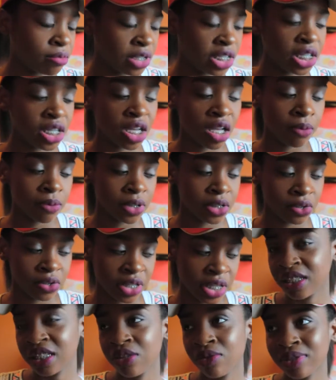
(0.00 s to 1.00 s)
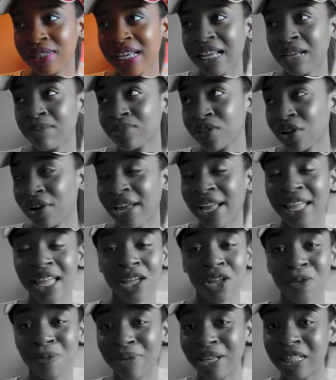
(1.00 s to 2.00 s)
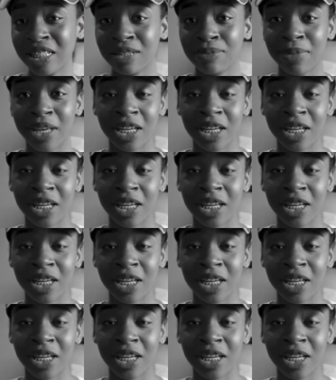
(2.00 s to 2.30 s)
She comments on there. She was like, I'm sorry, I can't go because